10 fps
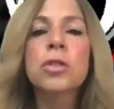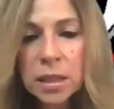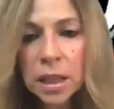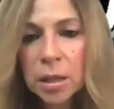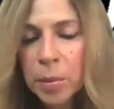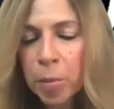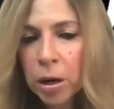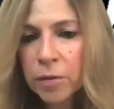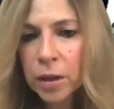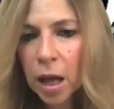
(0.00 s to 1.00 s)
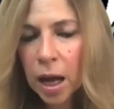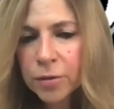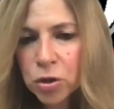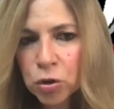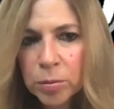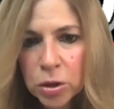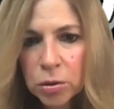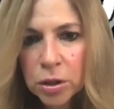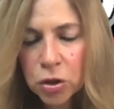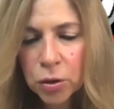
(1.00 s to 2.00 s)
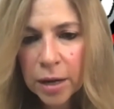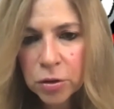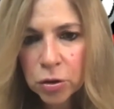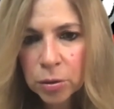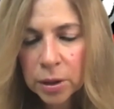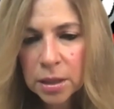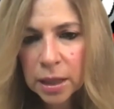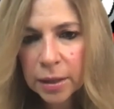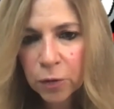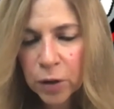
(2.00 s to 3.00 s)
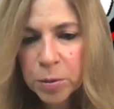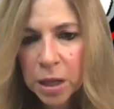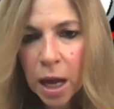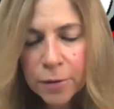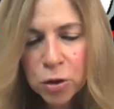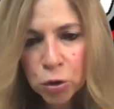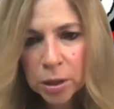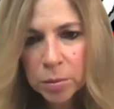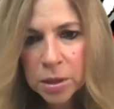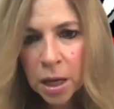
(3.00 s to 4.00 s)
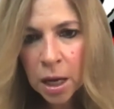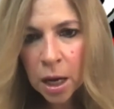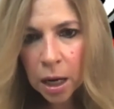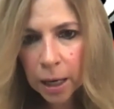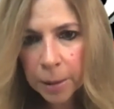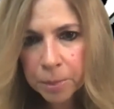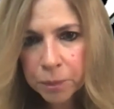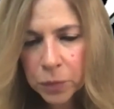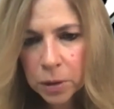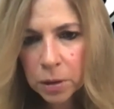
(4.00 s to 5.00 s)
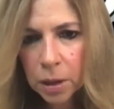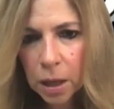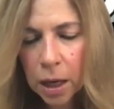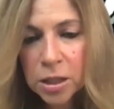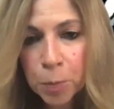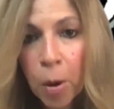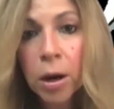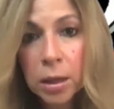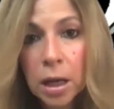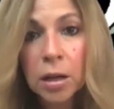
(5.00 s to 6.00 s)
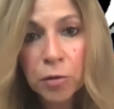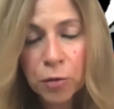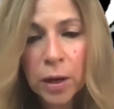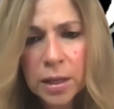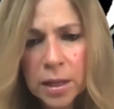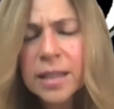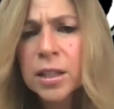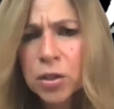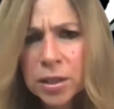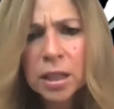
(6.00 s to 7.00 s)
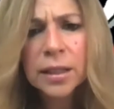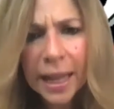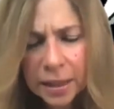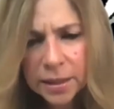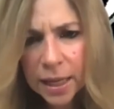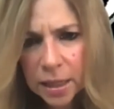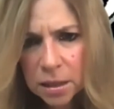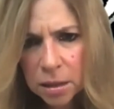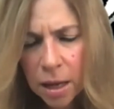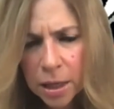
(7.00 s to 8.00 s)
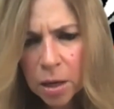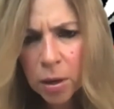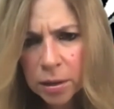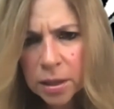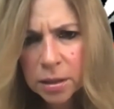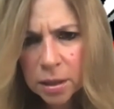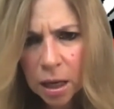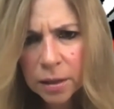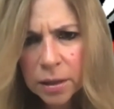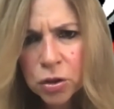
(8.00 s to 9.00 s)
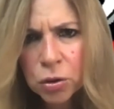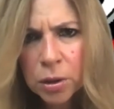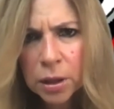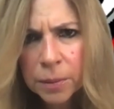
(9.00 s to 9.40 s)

going to be part of the live stream too, because you guys are doing these like Veeps live streams. As part of, is it select dates, Claudio, on this tour?